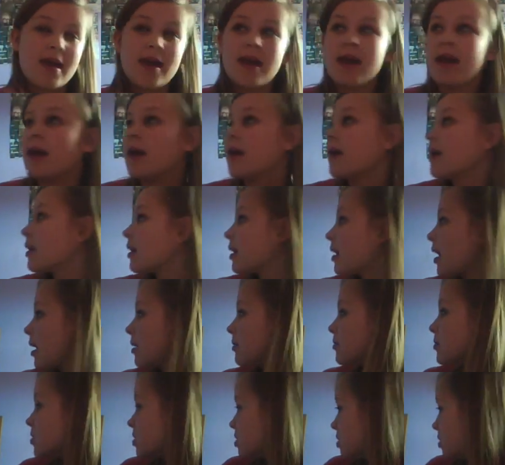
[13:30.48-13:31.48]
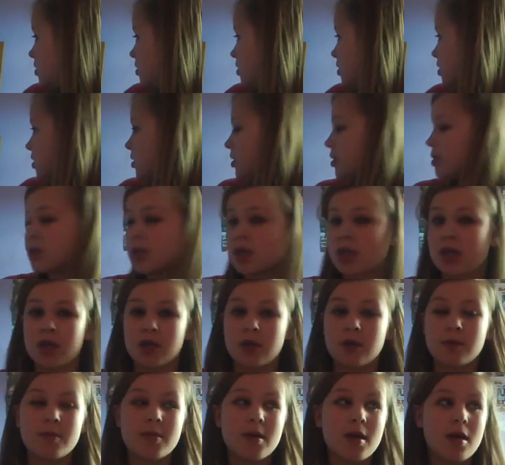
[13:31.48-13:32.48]
It comes on
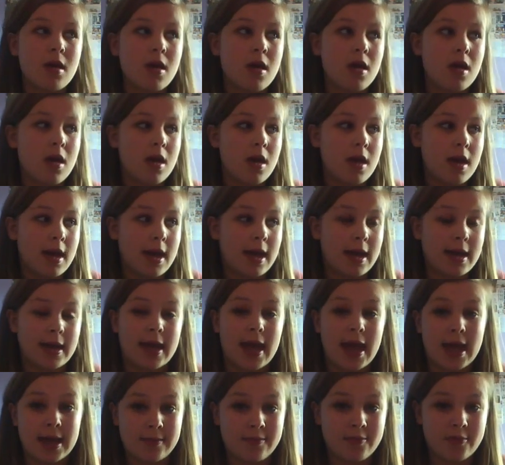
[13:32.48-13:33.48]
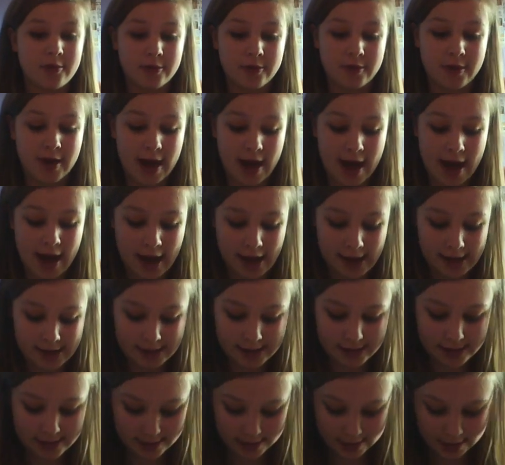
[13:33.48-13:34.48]
YouTube in April
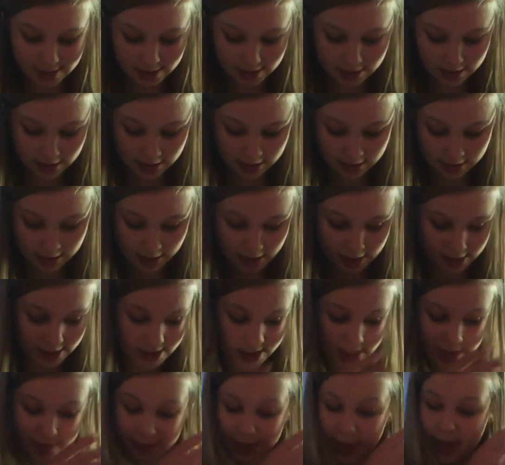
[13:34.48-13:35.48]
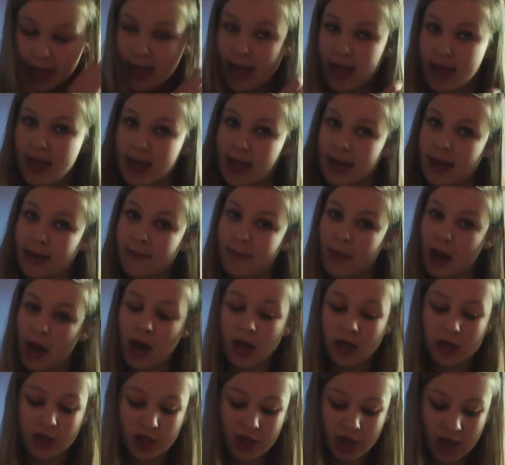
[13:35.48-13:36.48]
and they're showing it in
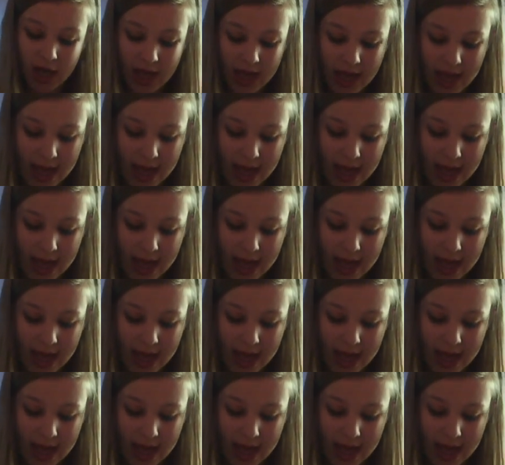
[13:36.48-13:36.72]
March.